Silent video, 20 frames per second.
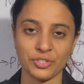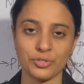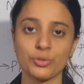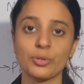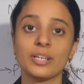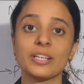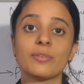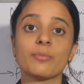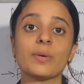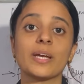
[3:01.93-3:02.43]

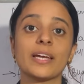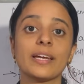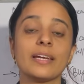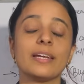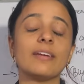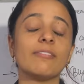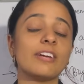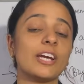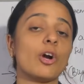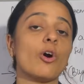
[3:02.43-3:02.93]
So
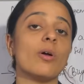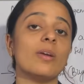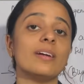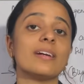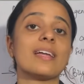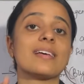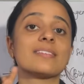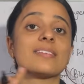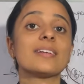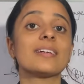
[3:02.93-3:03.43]
we call
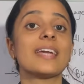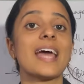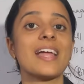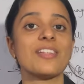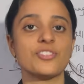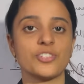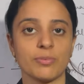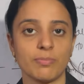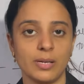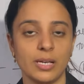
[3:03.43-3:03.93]
it as a
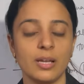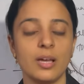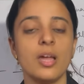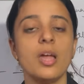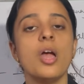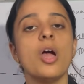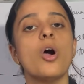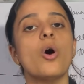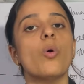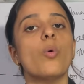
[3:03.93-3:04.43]
tangible.
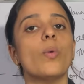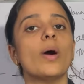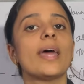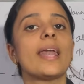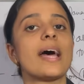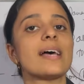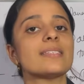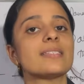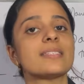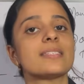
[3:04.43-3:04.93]

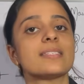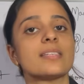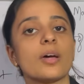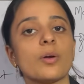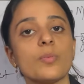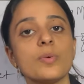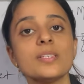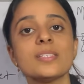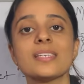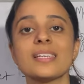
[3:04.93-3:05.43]
Whereas
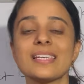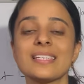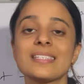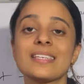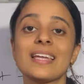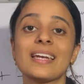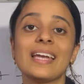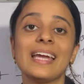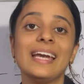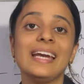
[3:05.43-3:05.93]
service is
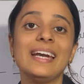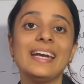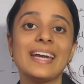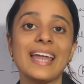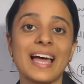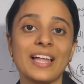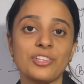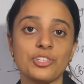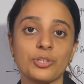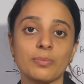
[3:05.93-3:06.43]
an
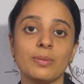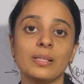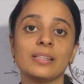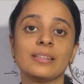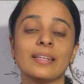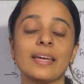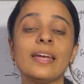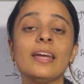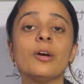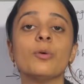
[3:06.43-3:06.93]
intangible
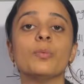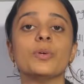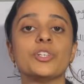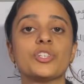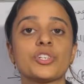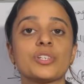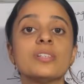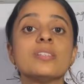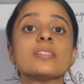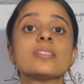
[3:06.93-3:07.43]
thing
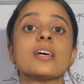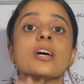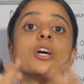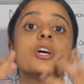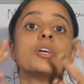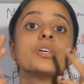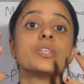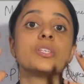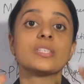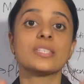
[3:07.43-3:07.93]
which is
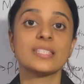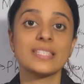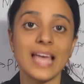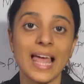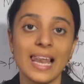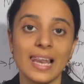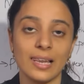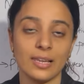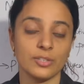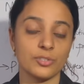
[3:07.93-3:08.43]

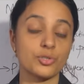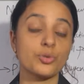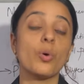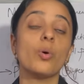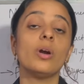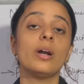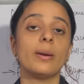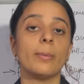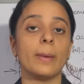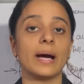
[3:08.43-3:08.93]

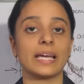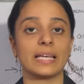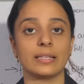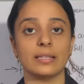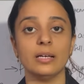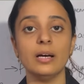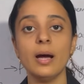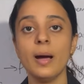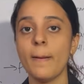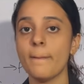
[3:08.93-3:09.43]
sold by
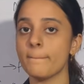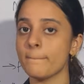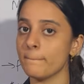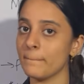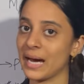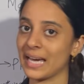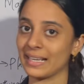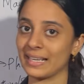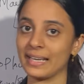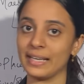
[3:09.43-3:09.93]
the
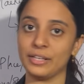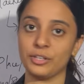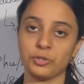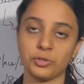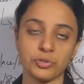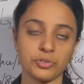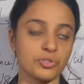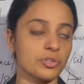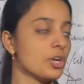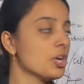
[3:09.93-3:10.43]

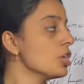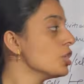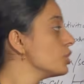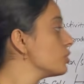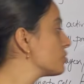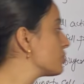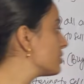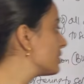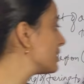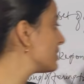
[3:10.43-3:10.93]
marketers.
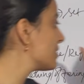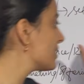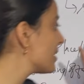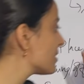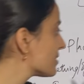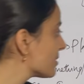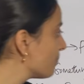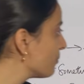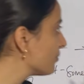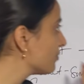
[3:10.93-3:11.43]
So these
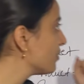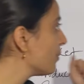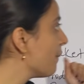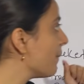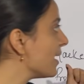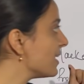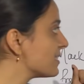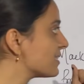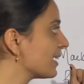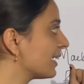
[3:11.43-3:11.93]
are some of the
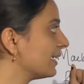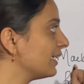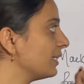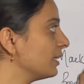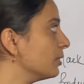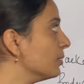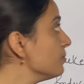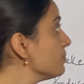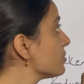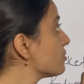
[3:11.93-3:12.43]
basic
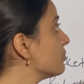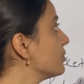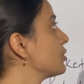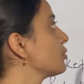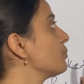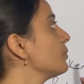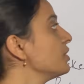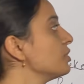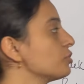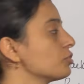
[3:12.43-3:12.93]
terms
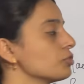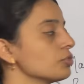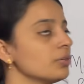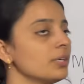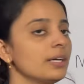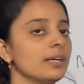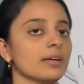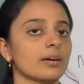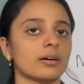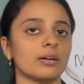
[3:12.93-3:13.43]
which we
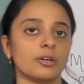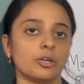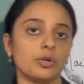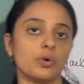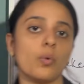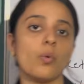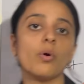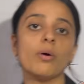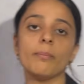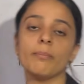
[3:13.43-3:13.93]
should
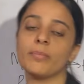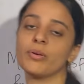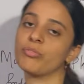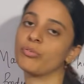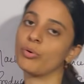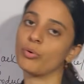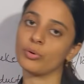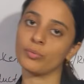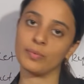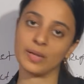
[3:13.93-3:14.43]
know
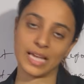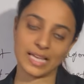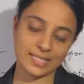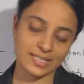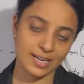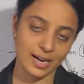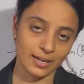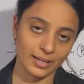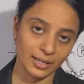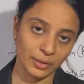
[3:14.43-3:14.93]
before we are
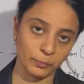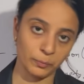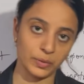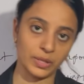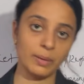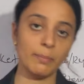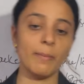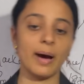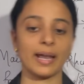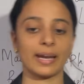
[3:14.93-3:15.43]
starting with
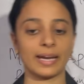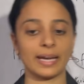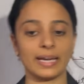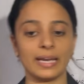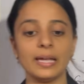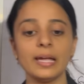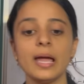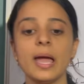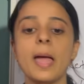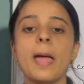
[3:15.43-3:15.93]
the
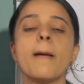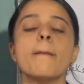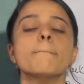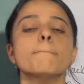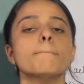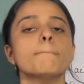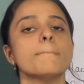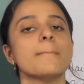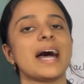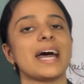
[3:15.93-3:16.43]
marketing
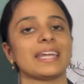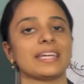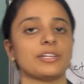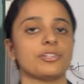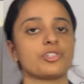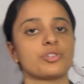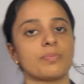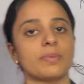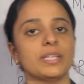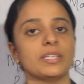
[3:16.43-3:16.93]

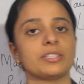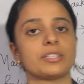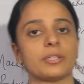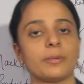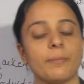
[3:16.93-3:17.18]
management.